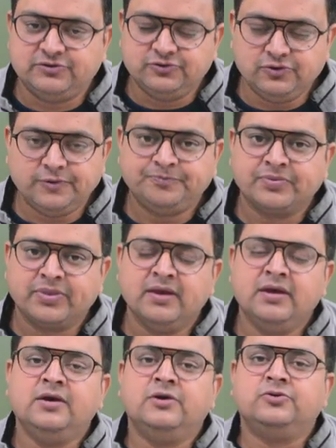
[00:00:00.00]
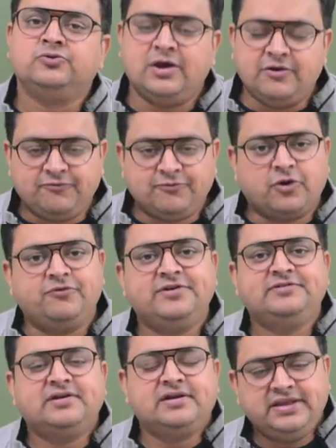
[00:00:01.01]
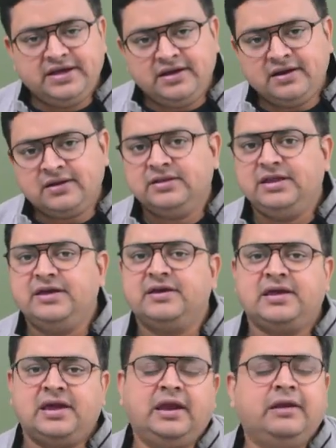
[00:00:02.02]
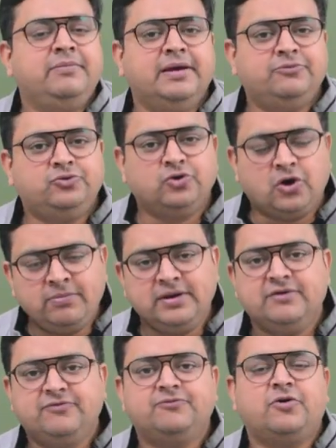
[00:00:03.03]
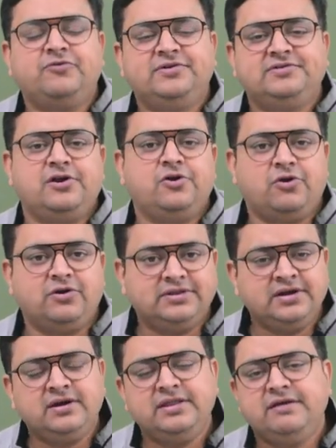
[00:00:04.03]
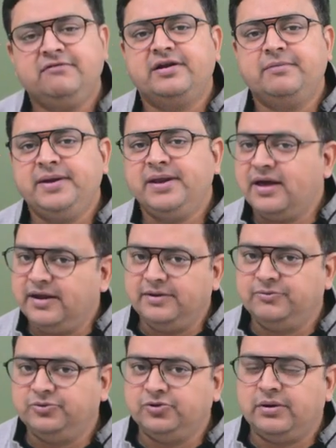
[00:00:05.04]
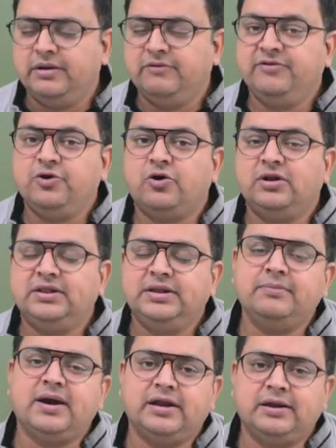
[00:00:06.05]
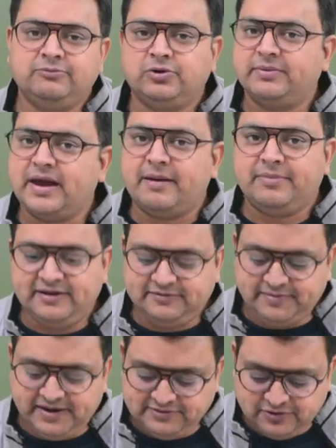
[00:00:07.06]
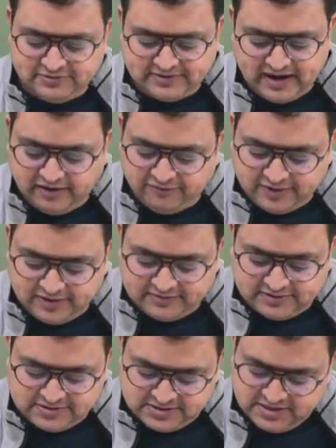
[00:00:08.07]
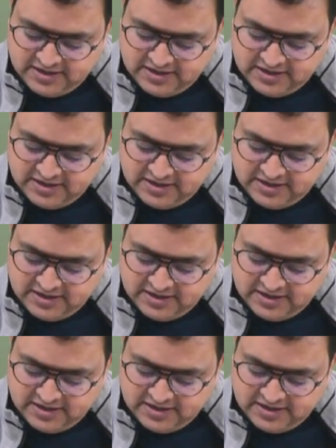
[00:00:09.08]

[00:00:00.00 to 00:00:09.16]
also so if profits are there, they can be absorbed. If profits are not there, they will remain unabsorbed. And we call them unabsorbed capital expenditure in scientific research.